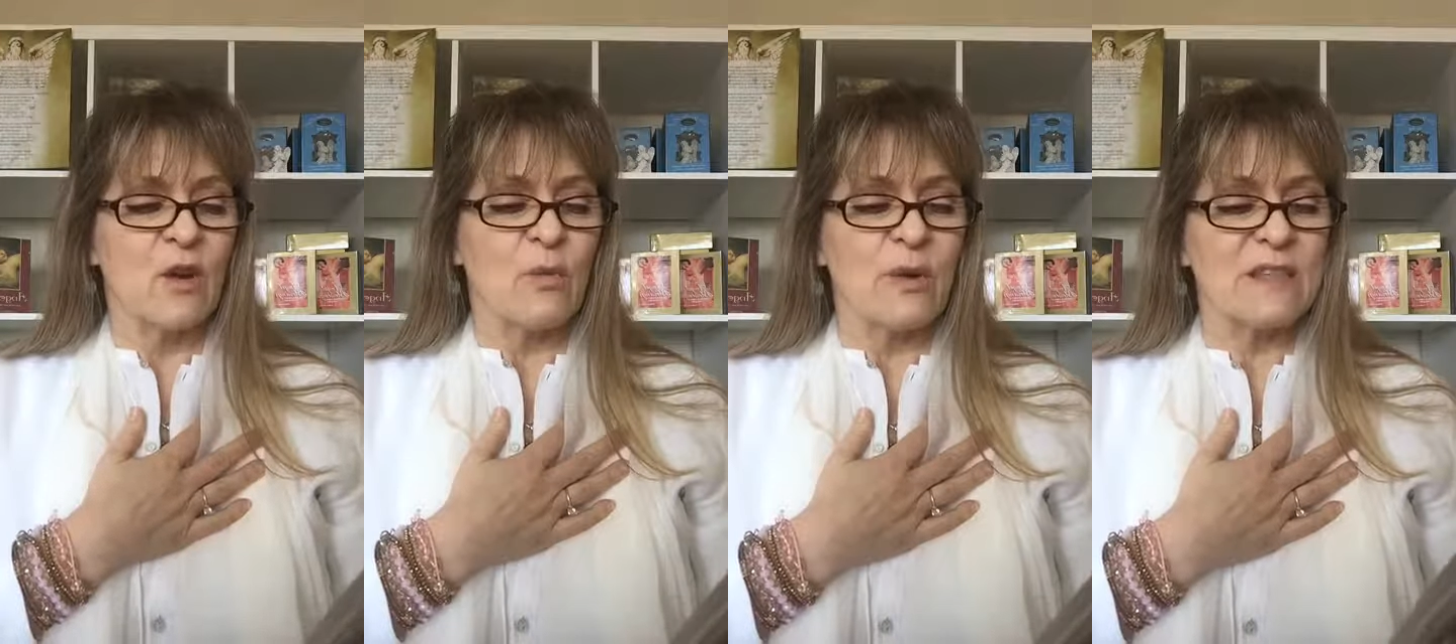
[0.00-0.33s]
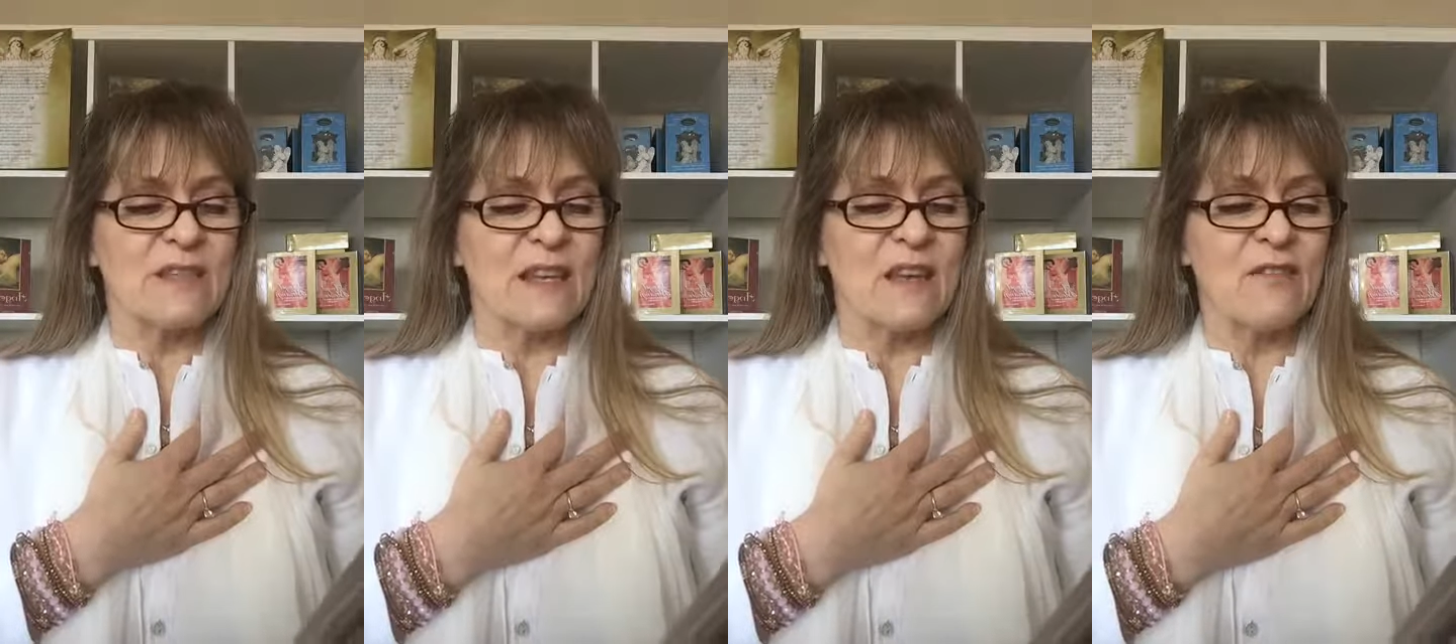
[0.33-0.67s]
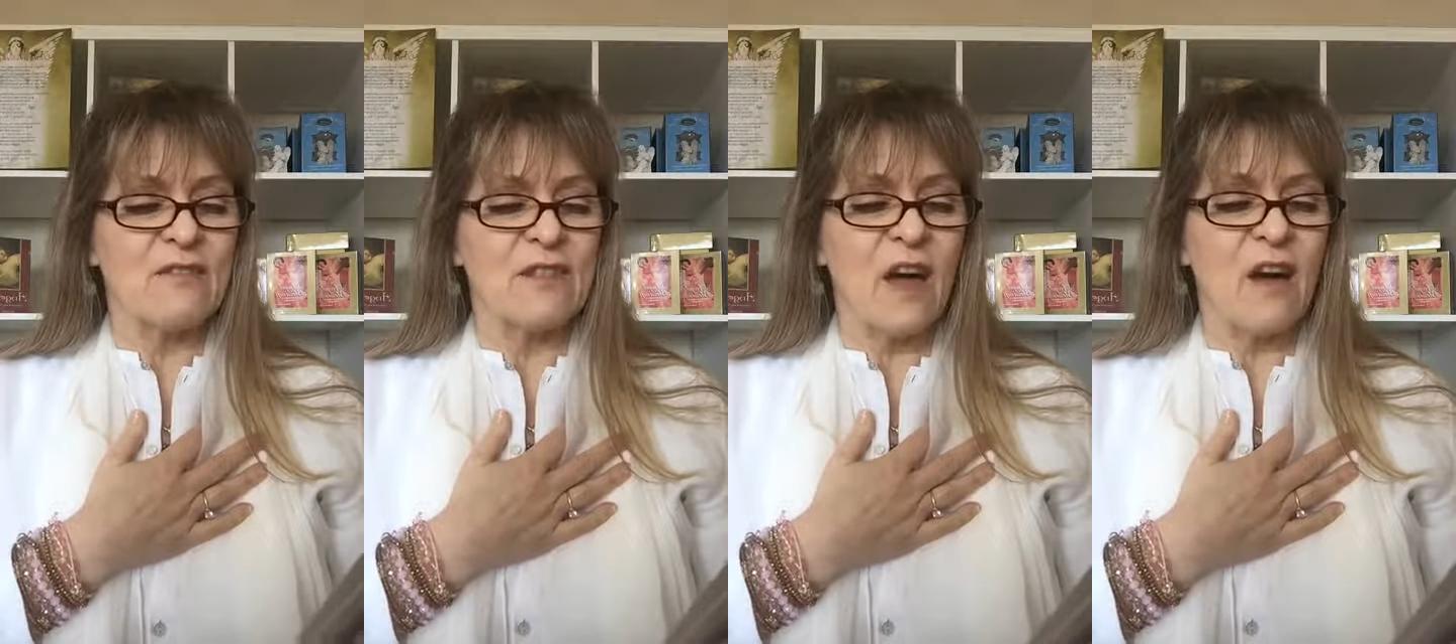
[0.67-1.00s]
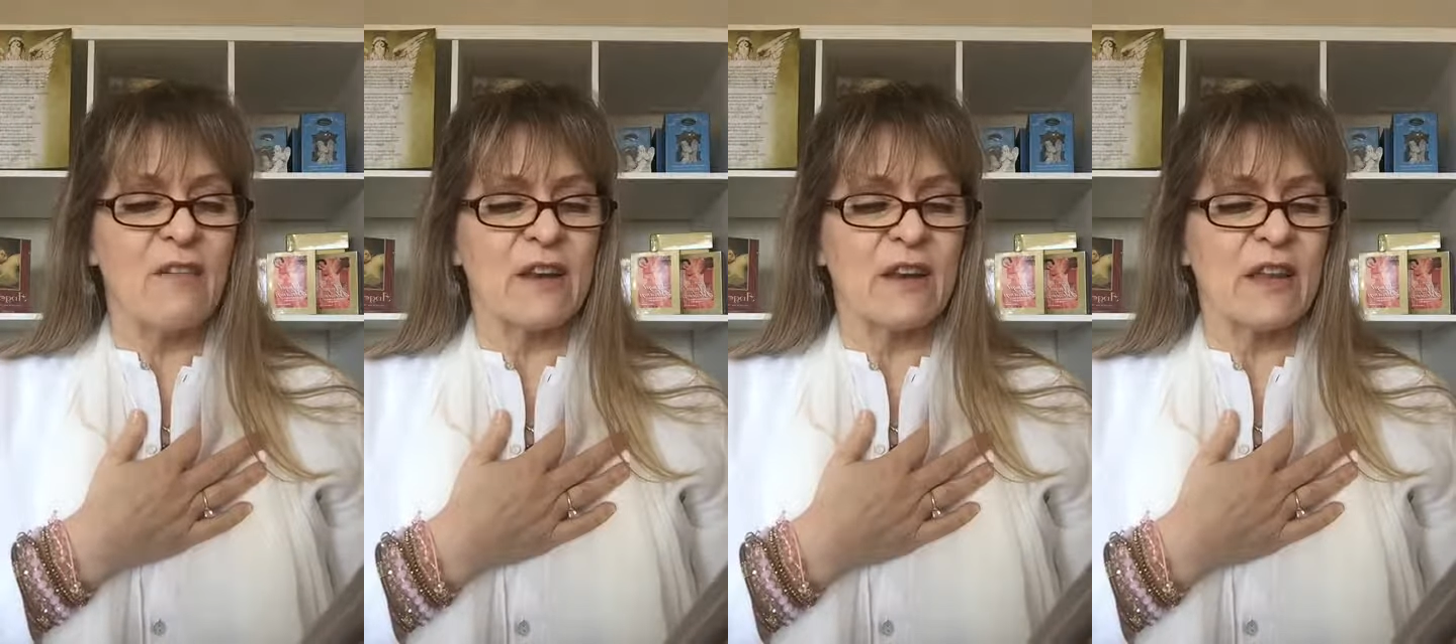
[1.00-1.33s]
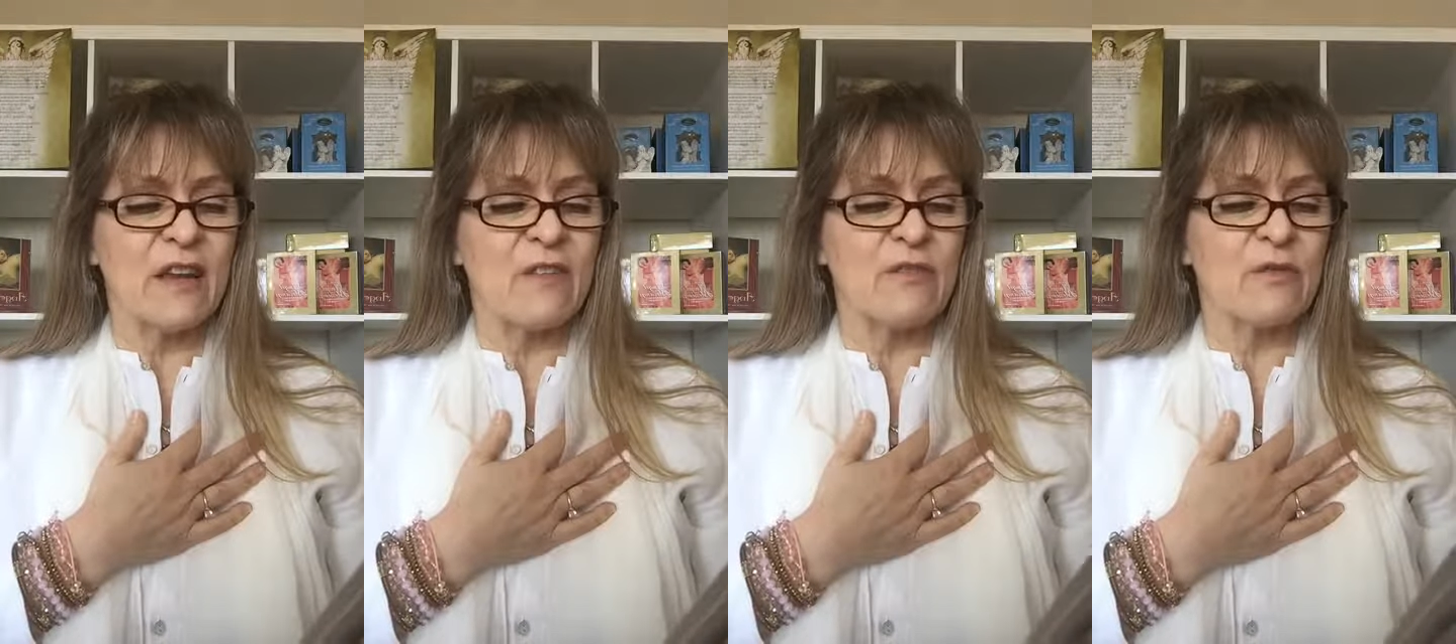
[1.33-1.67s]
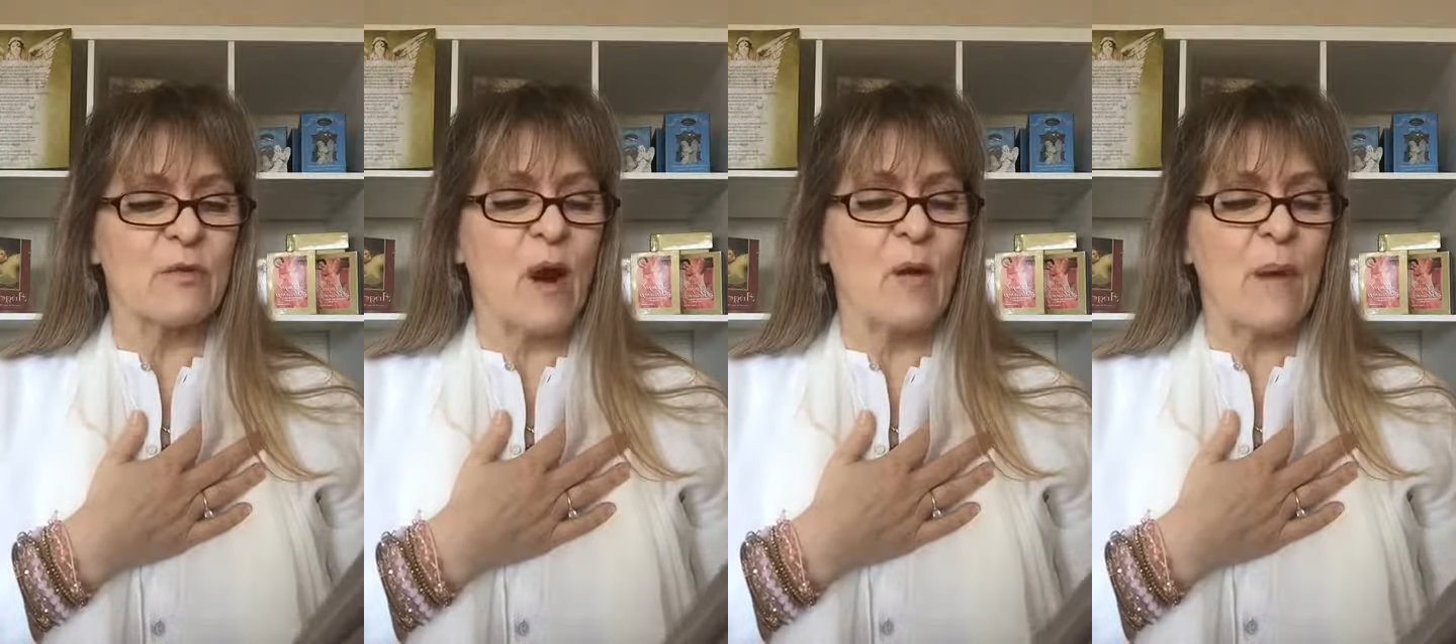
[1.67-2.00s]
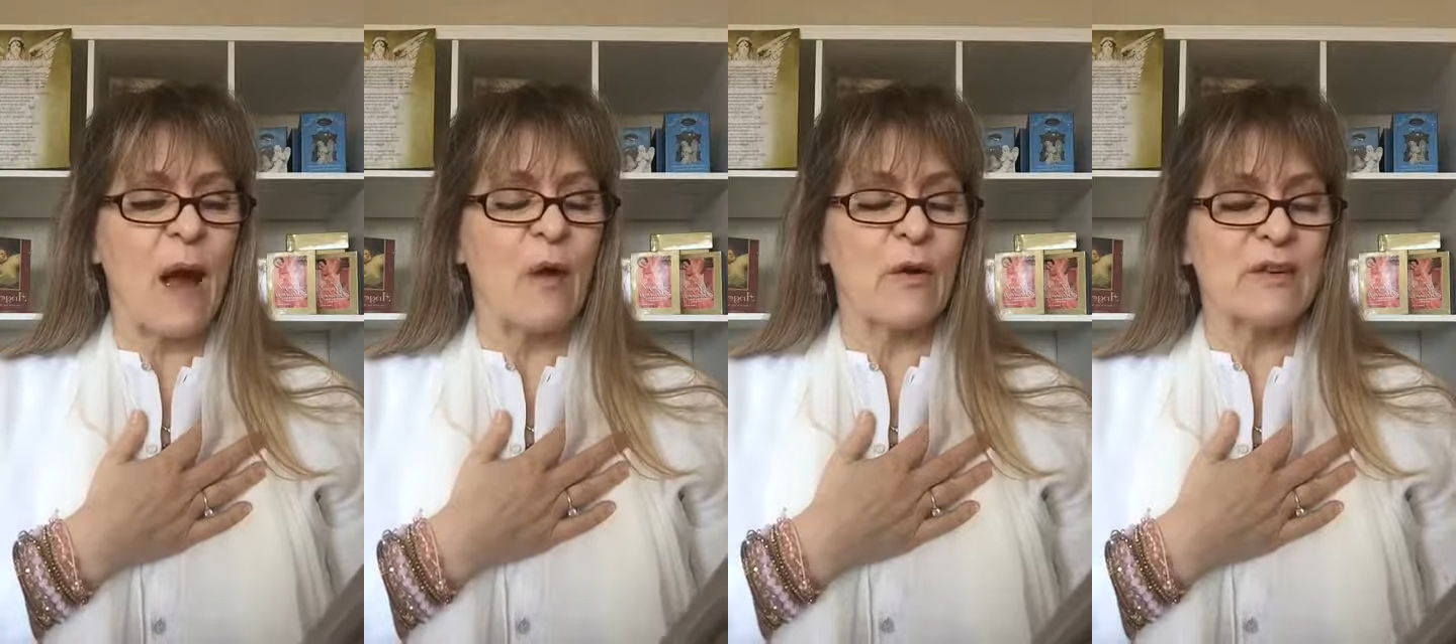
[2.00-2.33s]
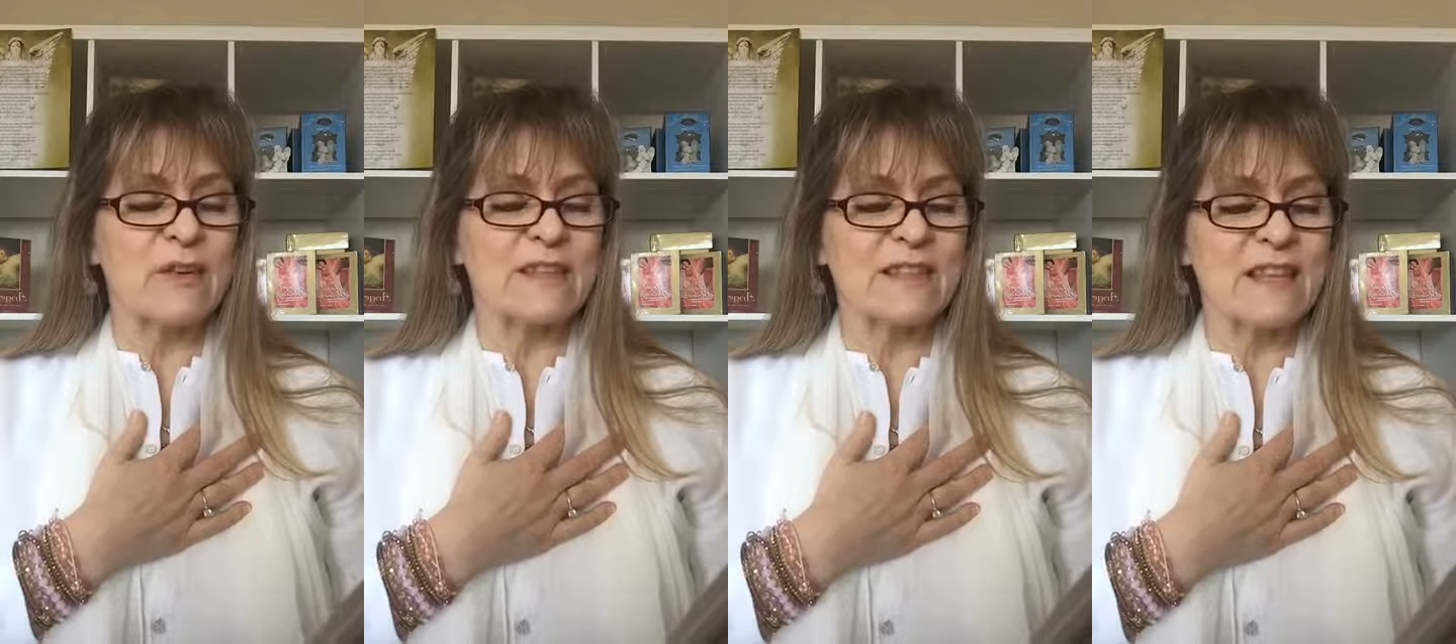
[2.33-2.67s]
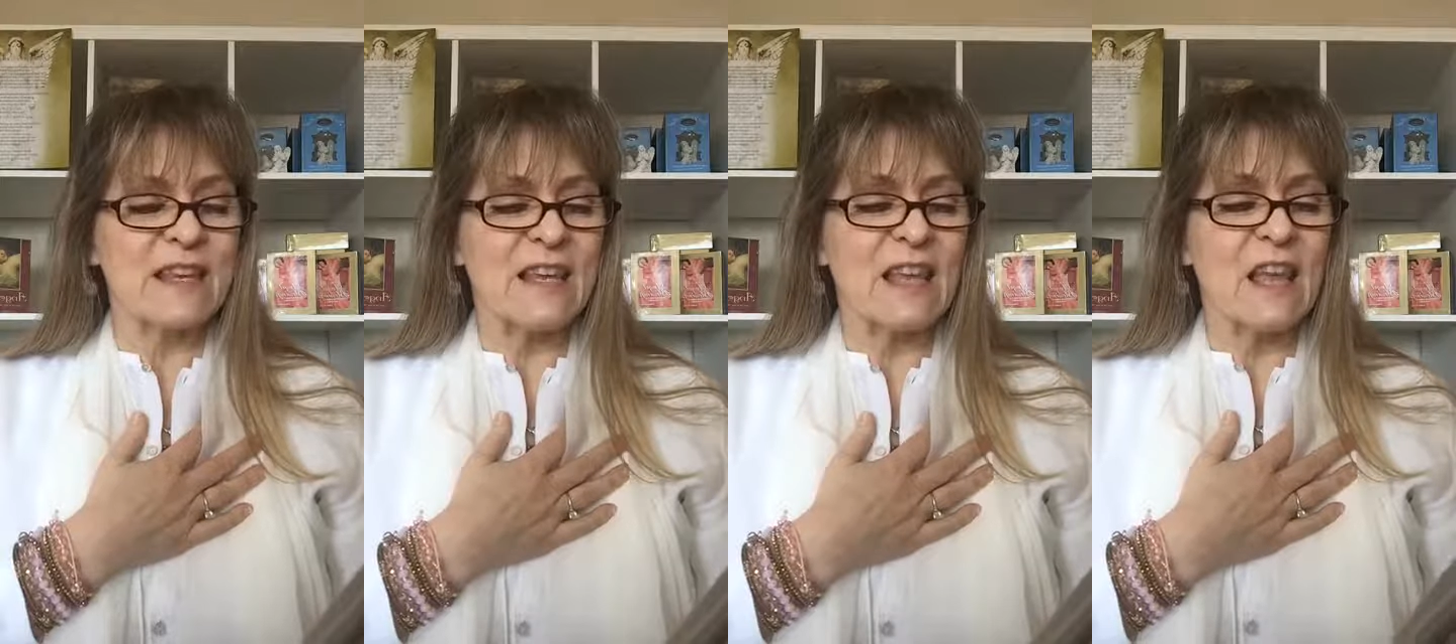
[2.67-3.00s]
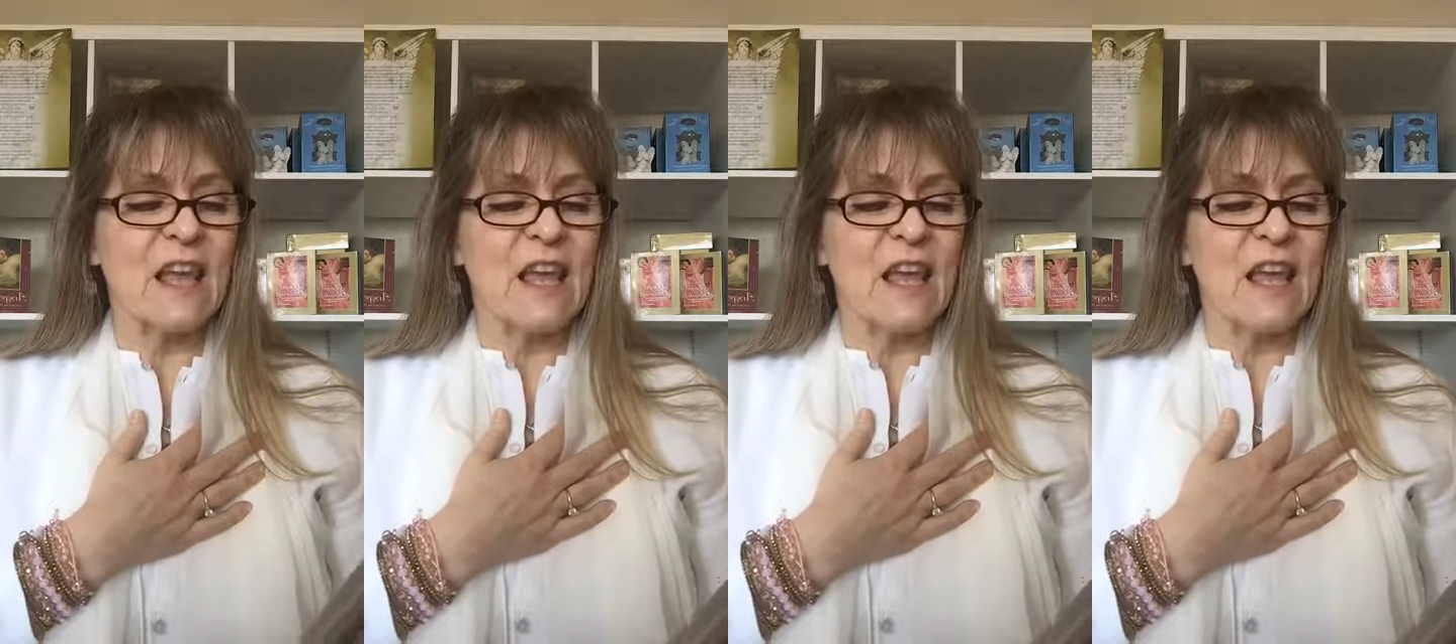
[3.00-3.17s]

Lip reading: receive, love, and give through our power to see,